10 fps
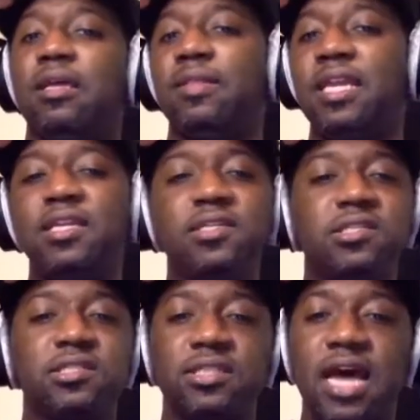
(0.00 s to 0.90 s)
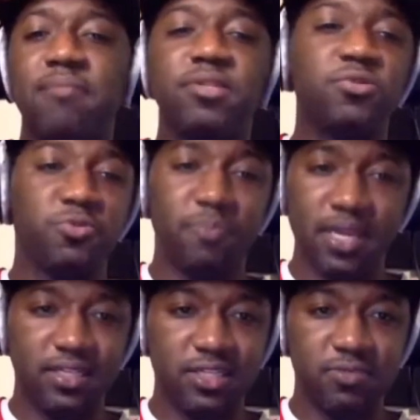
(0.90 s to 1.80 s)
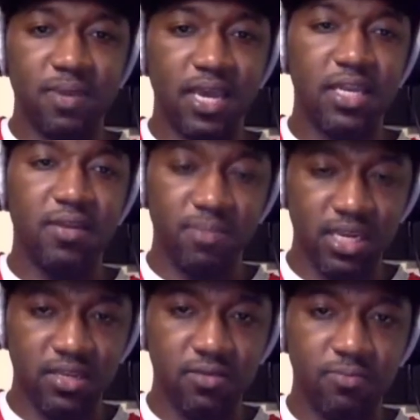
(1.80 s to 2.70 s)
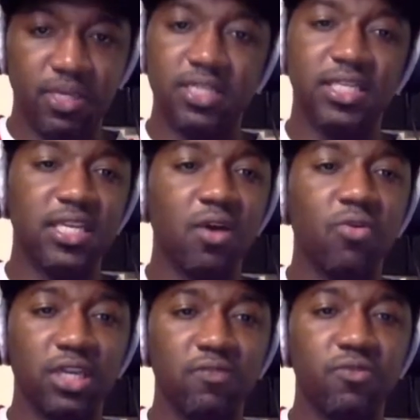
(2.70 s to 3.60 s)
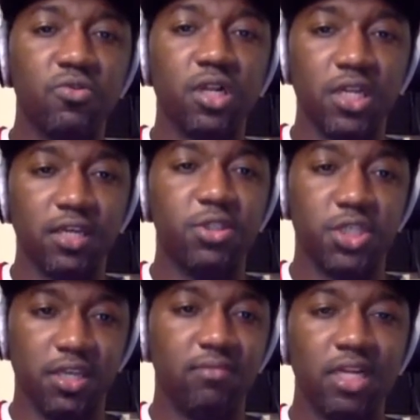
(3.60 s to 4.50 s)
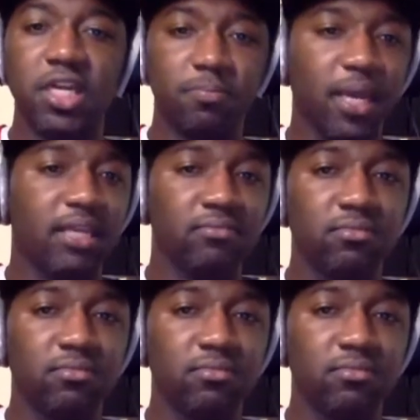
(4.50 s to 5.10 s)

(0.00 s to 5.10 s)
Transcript: they need to stop disrespecting this man in the media because he don't give you clickbait.